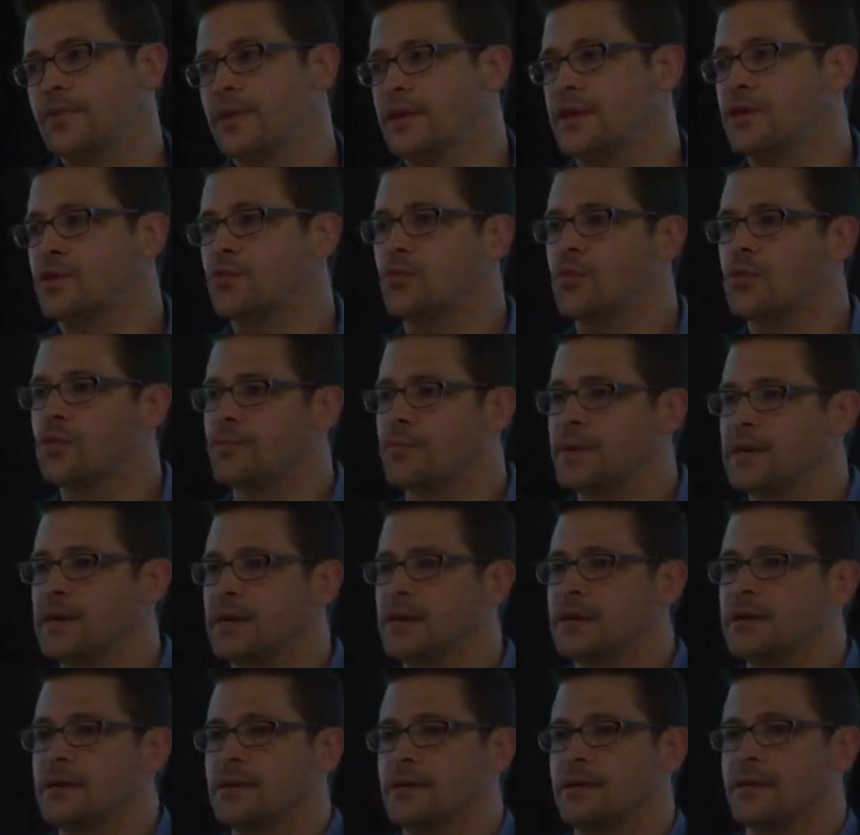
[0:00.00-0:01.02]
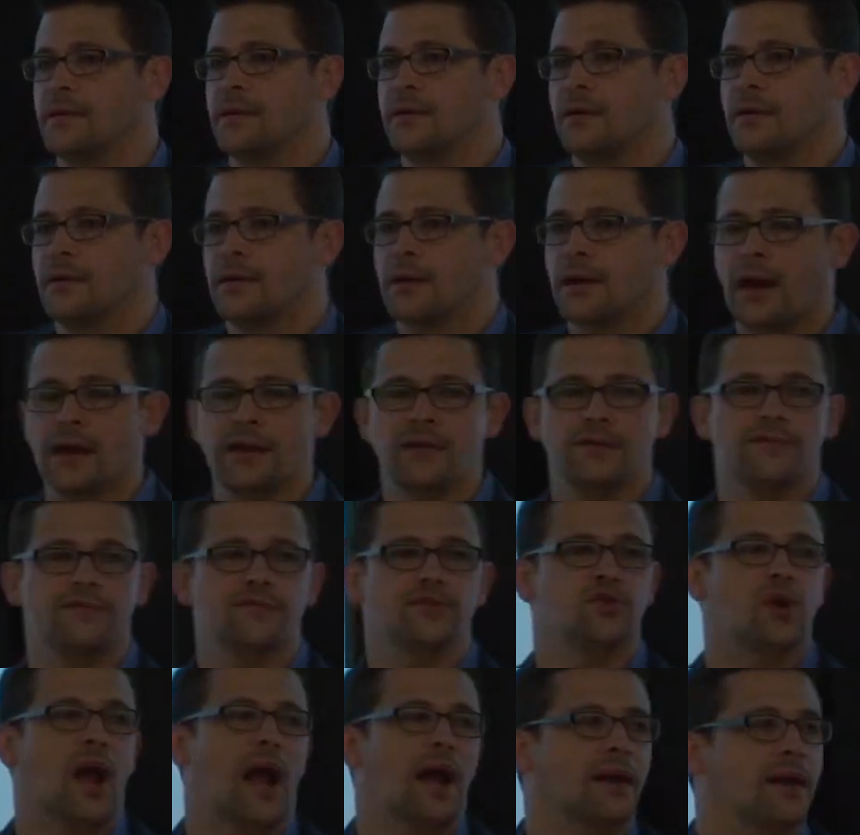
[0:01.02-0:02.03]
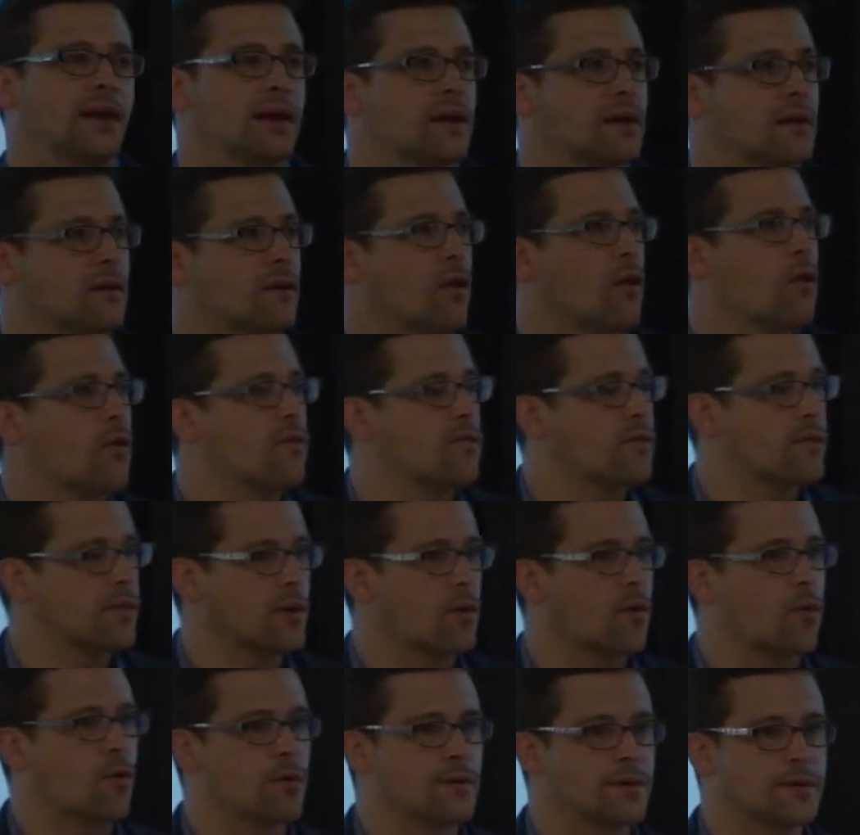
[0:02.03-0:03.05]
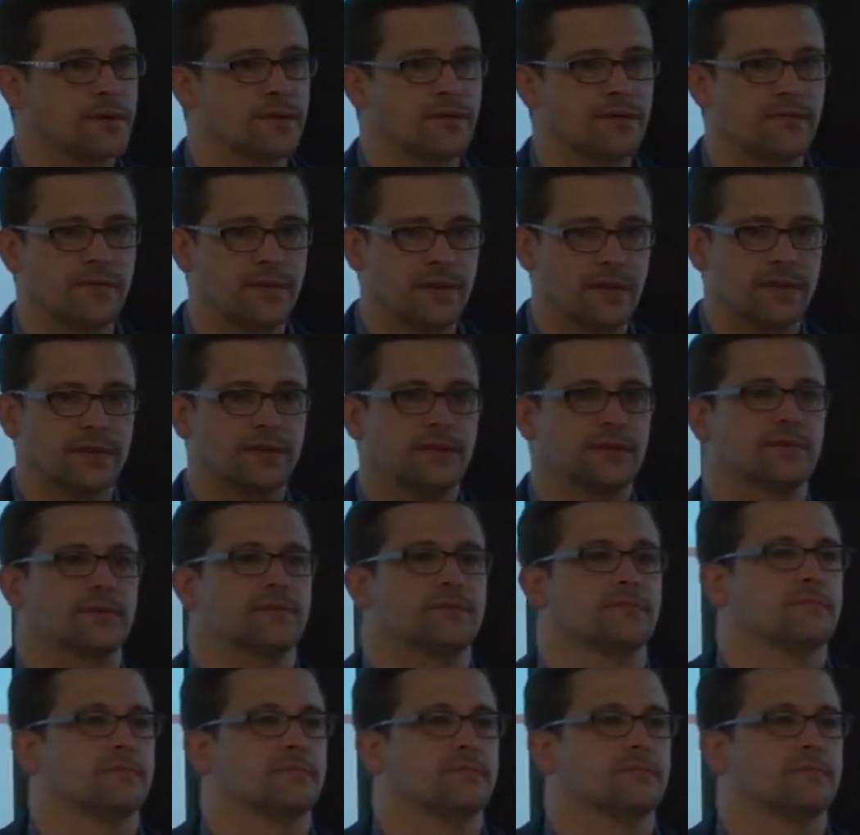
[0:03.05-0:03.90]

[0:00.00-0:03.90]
that you will be kind of tracking over the course of this